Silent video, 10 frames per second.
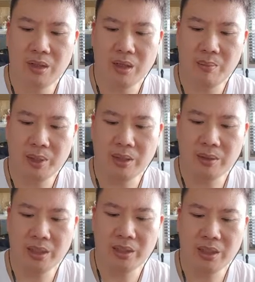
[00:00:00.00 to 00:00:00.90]

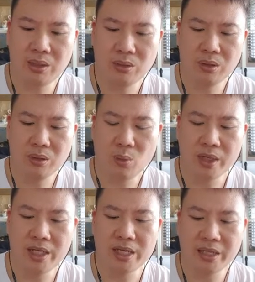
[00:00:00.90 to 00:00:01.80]
basically here's
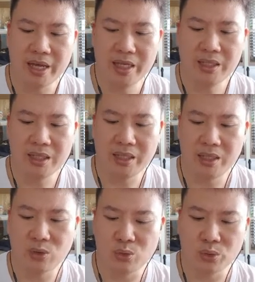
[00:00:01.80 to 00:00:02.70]
what he thinks it
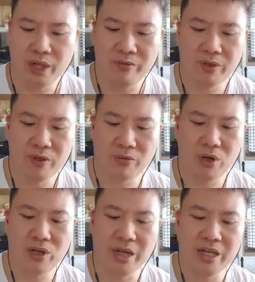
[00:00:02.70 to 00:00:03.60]
takes to do that. First of
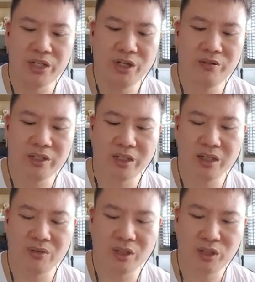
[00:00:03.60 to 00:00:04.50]
all, you can initiate fixing
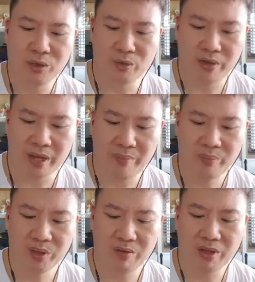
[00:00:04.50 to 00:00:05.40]
the relationship with
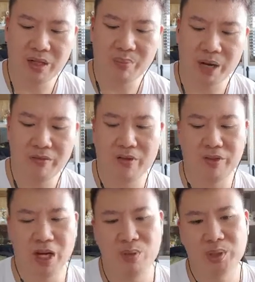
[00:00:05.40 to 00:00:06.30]
them, give them the benefit of
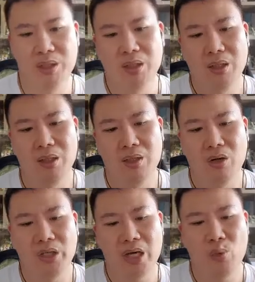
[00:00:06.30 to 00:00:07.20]
doubt.
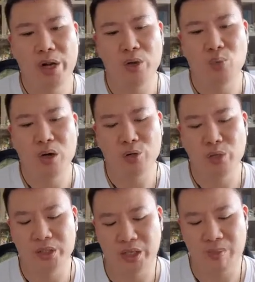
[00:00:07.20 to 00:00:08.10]
Okay, willing to walk
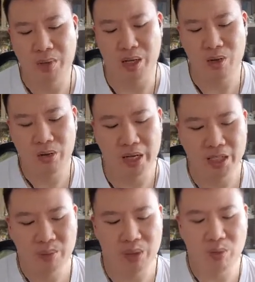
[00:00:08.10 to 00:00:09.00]
through the second mile and
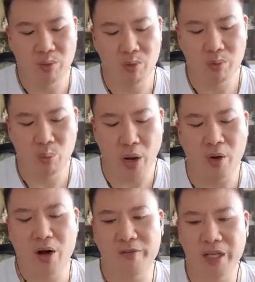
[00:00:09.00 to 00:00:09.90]
speak
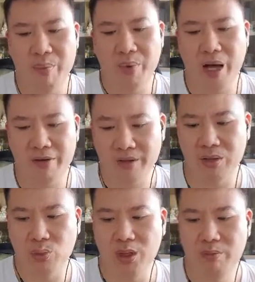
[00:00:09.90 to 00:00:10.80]
well of them afterward.